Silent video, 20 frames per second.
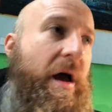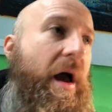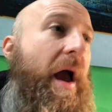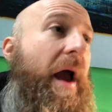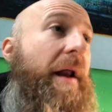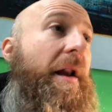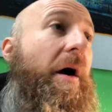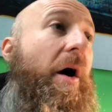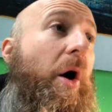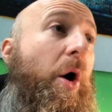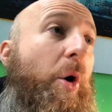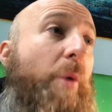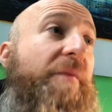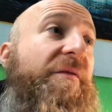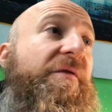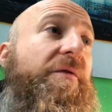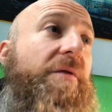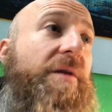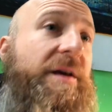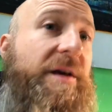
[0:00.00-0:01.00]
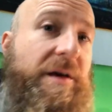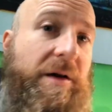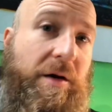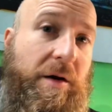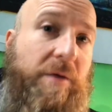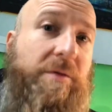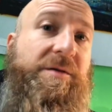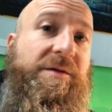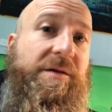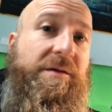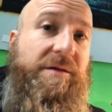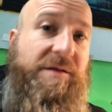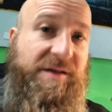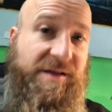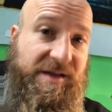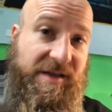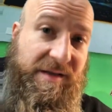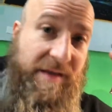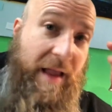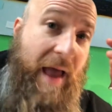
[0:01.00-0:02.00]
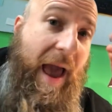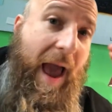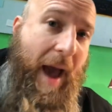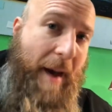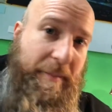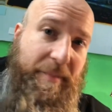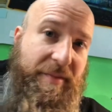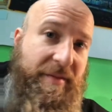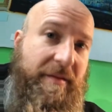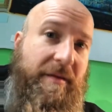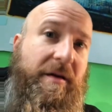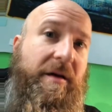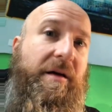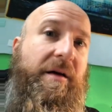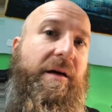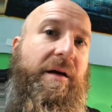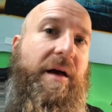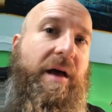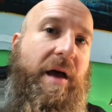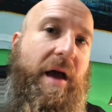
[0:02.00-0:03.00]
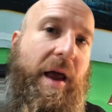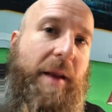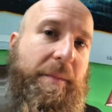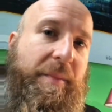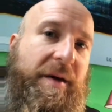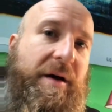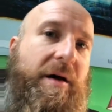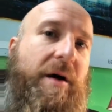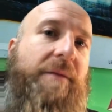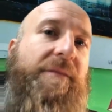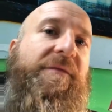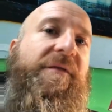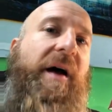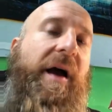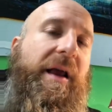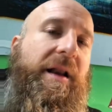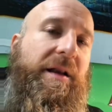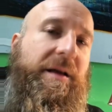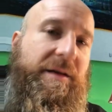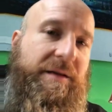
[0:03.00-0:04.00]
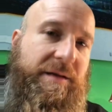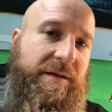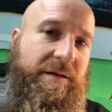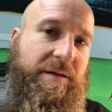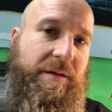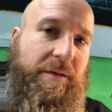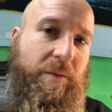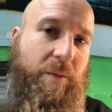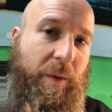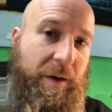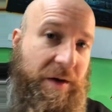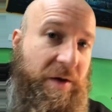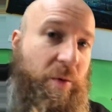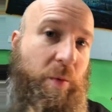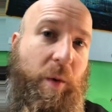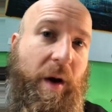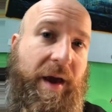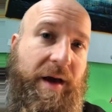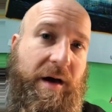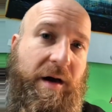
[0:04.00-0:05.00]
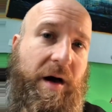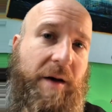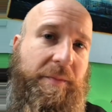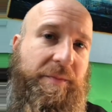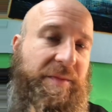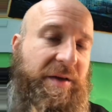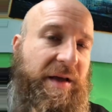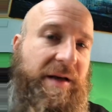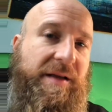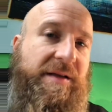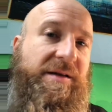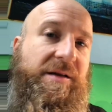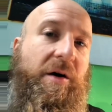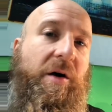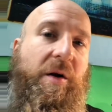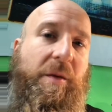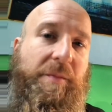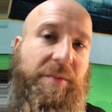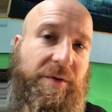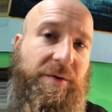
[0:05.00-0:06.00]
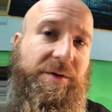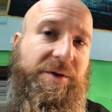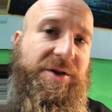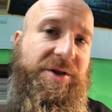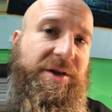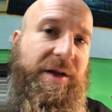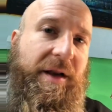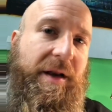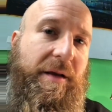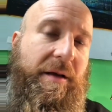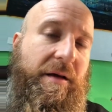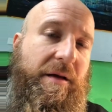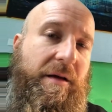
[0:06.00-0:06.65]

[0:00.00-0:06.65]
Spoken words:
And hopefully you don't snap and become violent when you wake up that it's all bullshit.